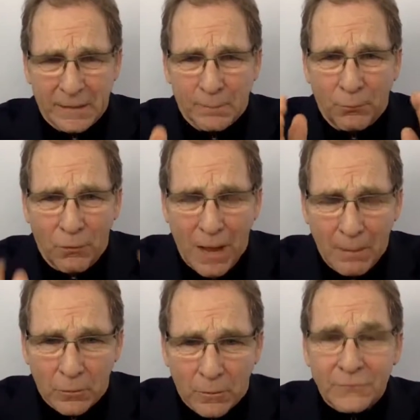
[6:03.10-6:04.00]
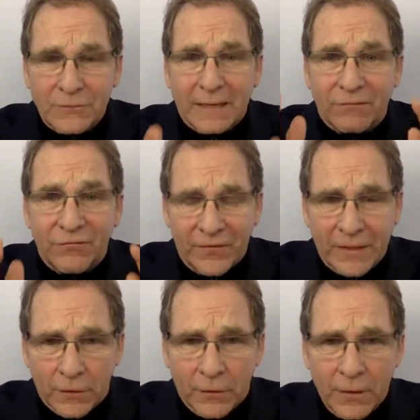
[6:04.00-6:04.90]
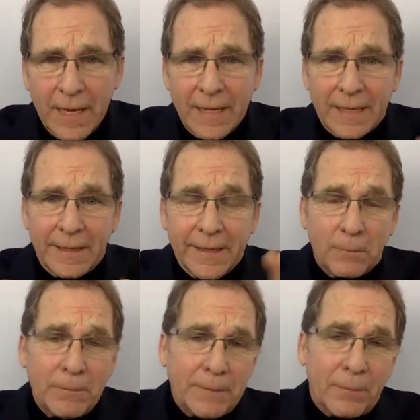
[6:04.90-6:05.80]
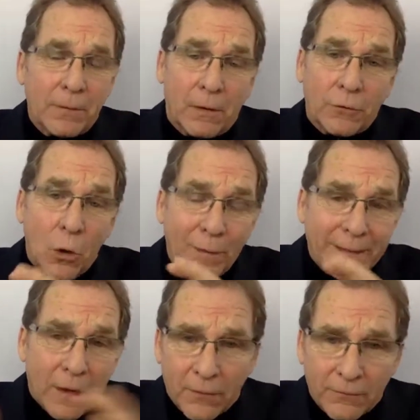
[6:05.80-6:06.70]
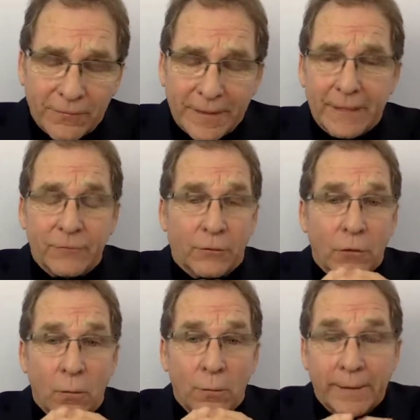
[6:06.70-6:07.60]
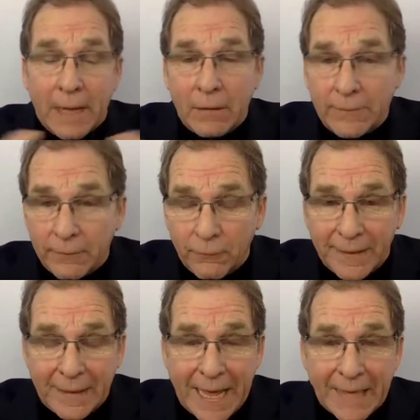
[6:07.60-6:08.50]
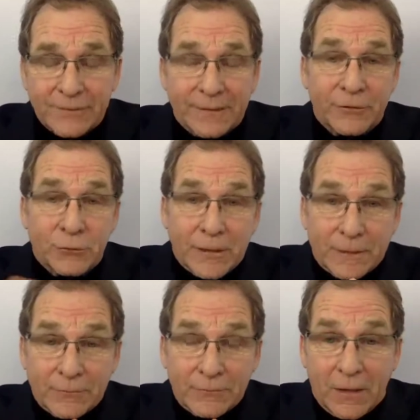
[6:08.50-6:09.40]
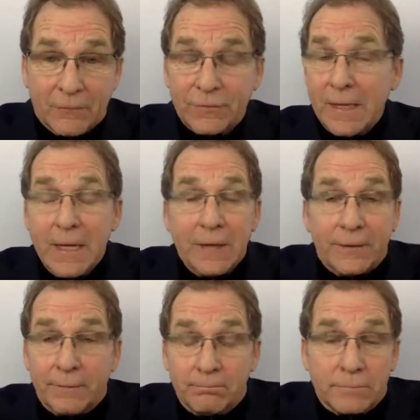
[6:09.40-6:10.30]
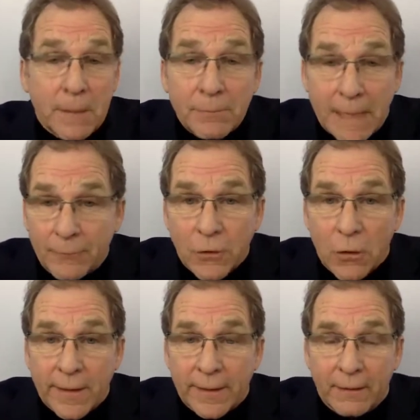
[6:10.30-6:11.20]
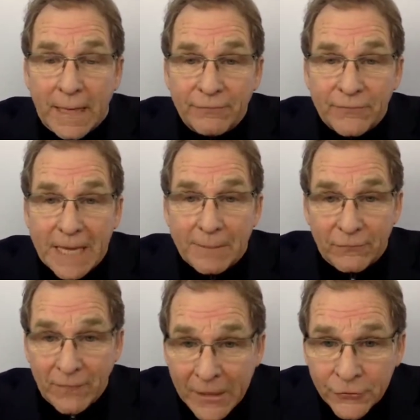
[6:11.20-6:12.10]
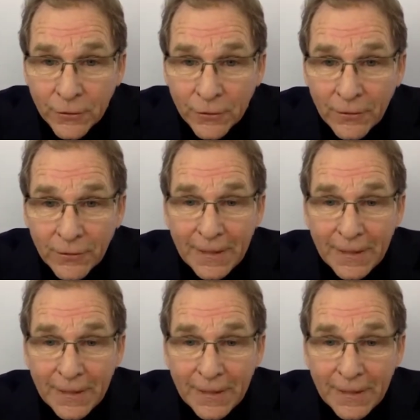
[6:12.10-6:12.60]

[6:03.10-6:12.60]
and problems and fear. And here people are going RVing, they're going out to relax and enjoy themselves, to sometimes go on a lifetime adventure.